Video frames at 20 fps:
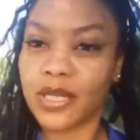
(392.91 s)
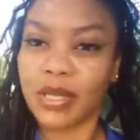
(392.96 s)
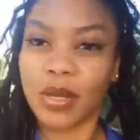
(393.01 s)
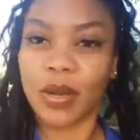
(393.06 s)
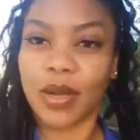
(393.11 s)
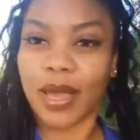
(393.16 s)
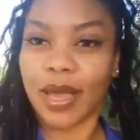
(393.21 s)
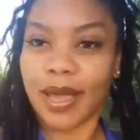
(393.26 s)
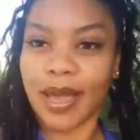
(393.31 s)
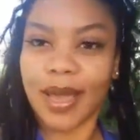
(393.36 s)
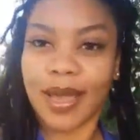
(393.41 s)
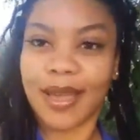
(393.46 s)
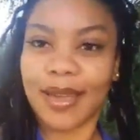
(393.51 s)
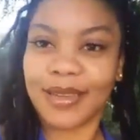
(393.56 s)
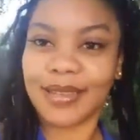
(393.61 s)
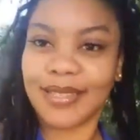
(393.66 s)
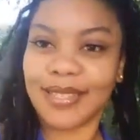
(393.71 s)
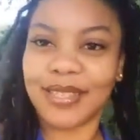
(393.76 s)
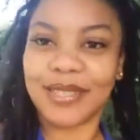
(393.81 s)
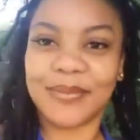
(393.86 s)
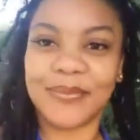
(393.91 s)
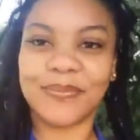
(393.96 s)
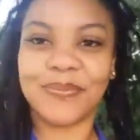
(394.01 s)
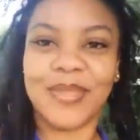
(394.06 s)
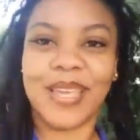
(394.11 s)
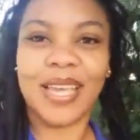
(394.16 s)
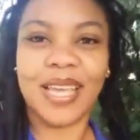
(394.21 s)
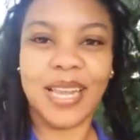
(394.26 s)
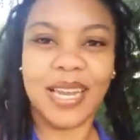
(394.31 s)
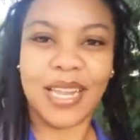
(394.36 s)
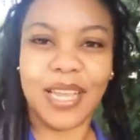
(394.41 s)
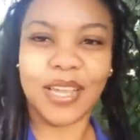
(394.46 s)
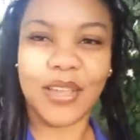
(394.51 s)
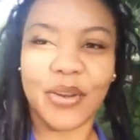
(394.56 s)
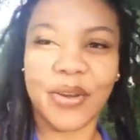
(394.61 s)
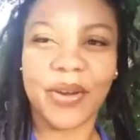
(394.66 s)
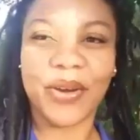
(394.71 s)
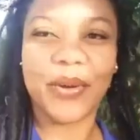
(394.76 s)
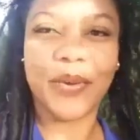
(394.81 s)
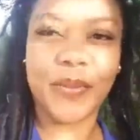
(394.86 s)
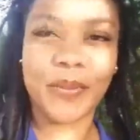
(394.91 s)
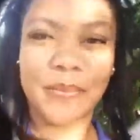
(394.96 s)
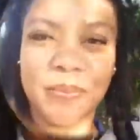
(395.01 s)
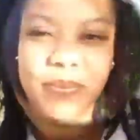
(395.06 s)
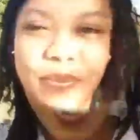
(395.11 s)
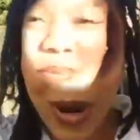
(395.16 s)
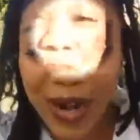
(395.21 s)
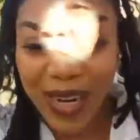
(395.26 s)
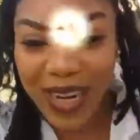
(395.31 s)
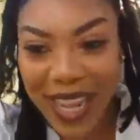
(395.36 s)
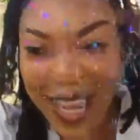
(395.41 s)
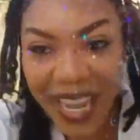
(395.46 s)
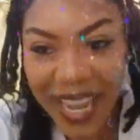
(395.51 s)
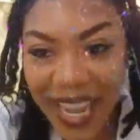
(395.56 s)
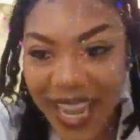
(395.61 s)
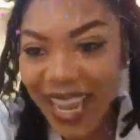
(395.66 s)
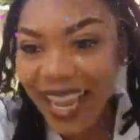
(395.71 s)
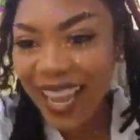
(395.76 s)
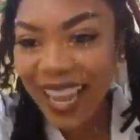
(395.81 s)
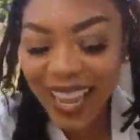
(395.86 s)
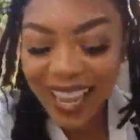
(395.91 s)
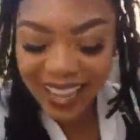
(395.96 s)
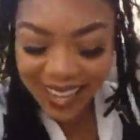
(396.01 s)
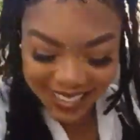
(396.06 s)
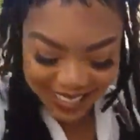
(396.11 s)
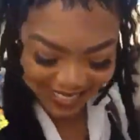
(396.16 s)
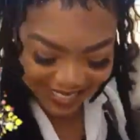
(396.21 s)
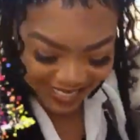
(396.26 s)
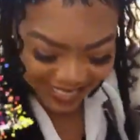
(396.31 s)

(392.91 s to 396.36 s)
So yeah, guys, later. It's morning.